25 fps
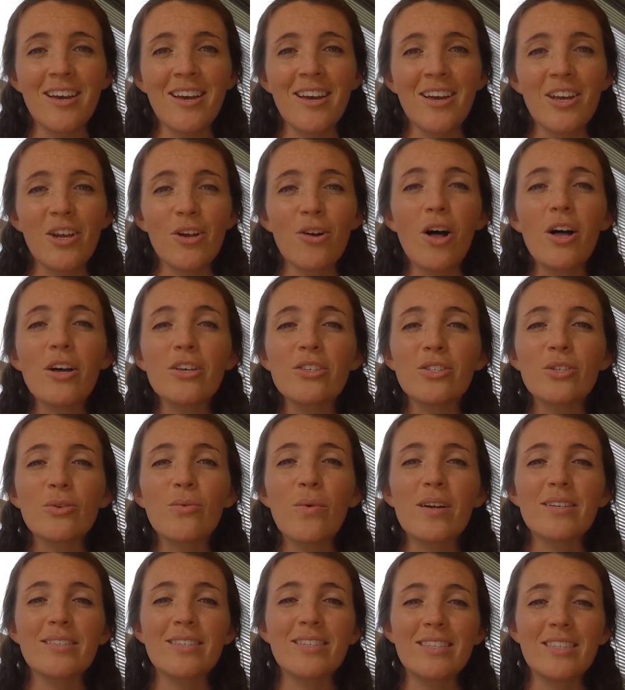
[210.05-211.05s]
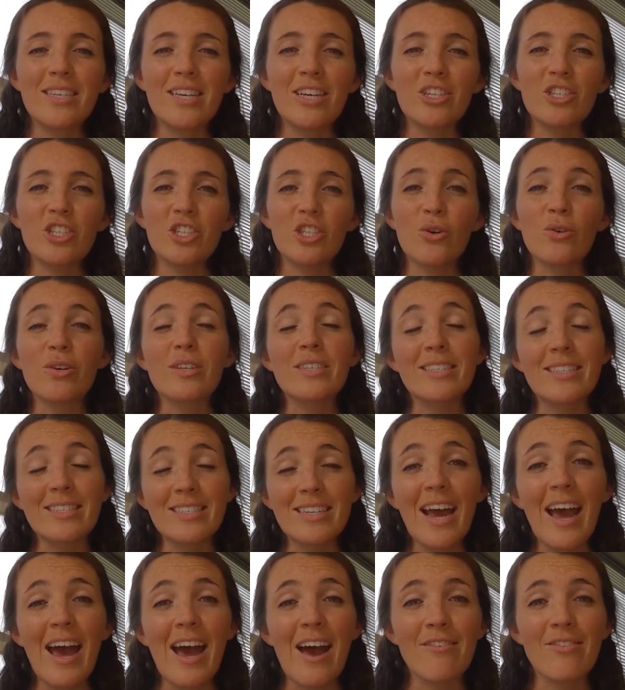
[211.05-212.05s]
You'll also want to teach your
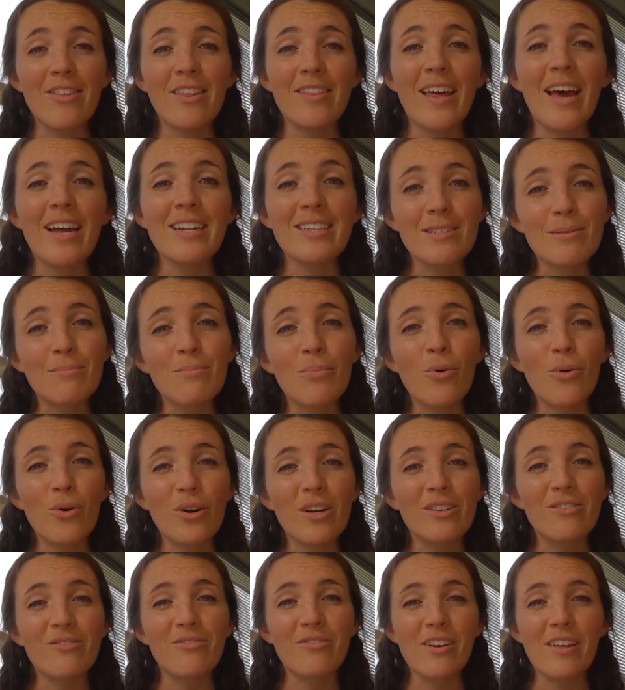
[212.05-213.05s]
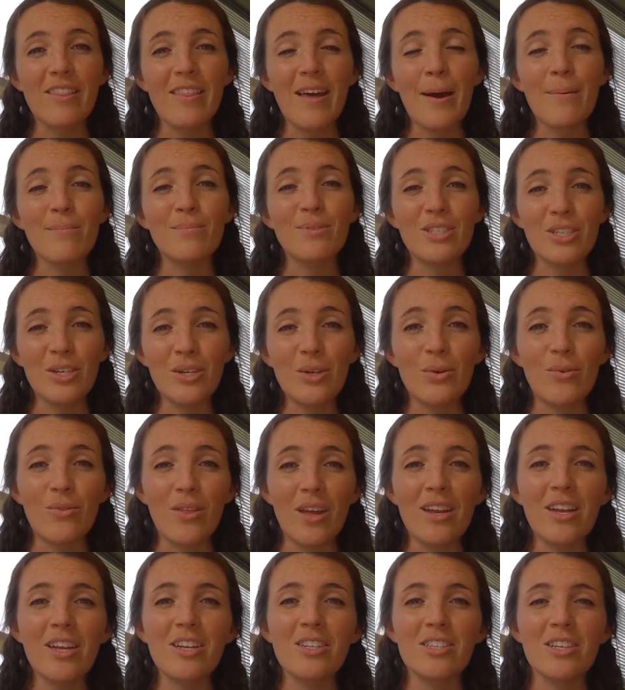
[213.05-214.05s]
staff that that's important for them too. They
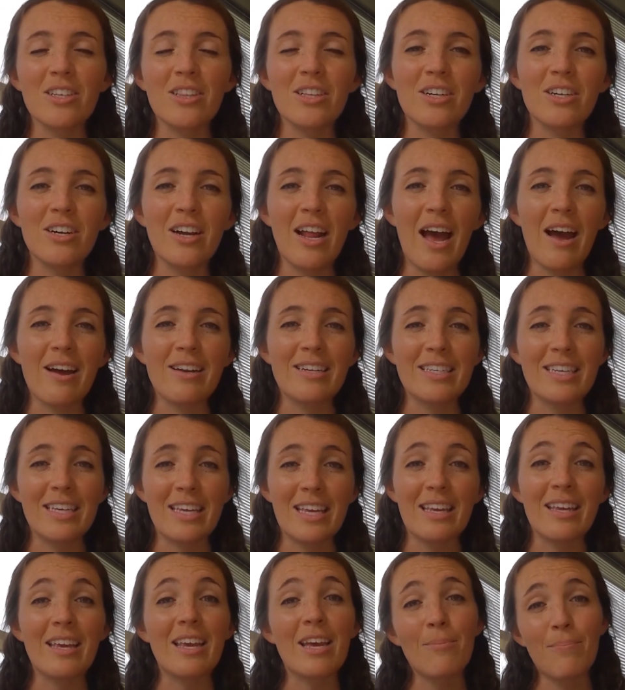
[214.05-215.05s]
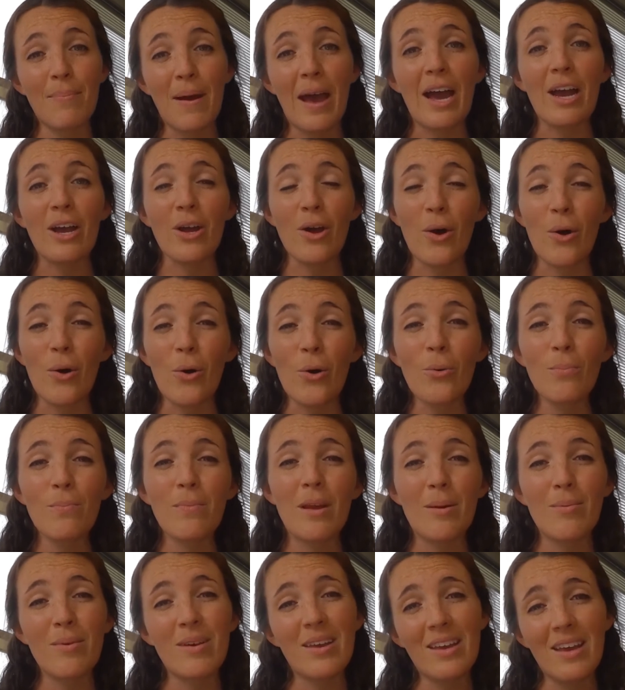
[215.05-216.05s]
need to learn how to get back home,
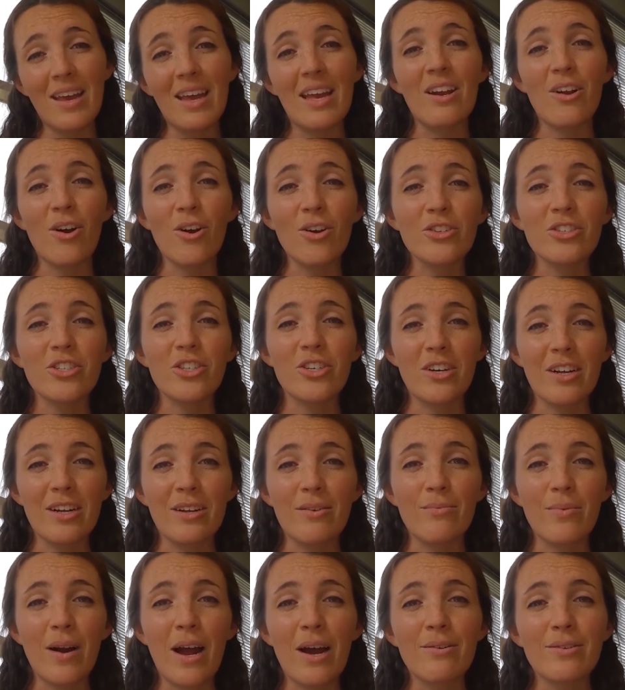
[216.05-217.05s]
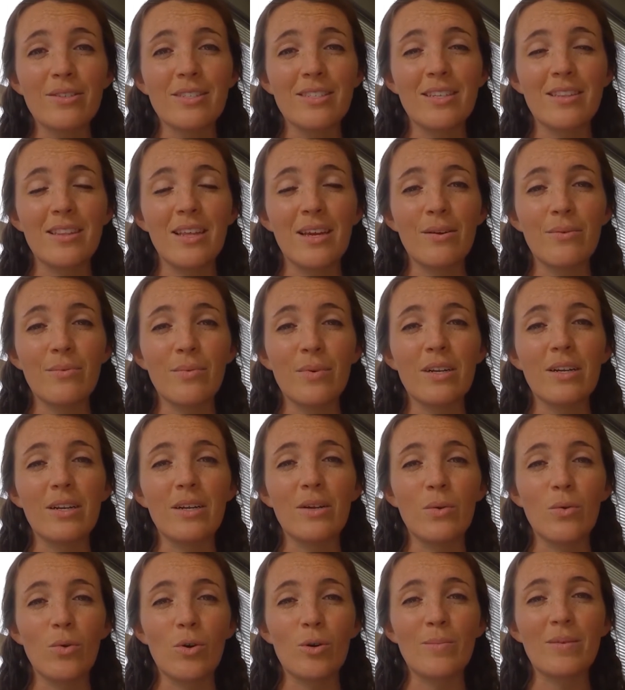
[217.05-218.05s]
maybe in alternate routes that they wouldn't
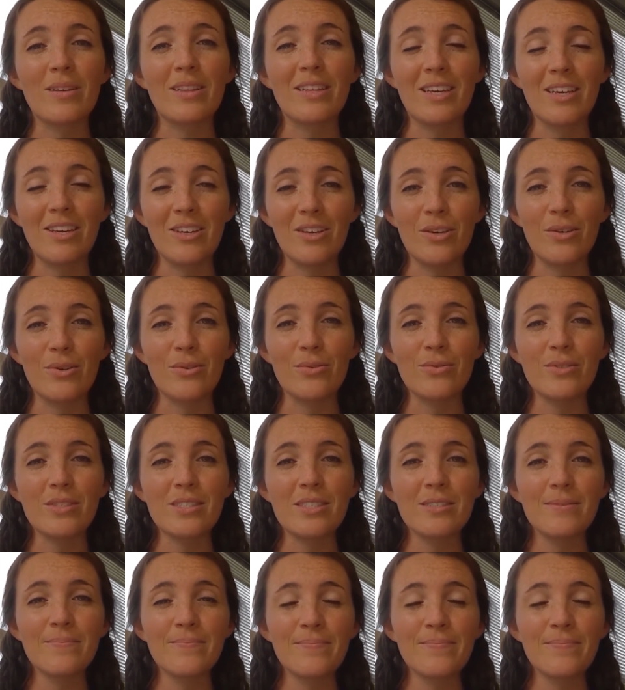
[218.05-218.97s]
normally use.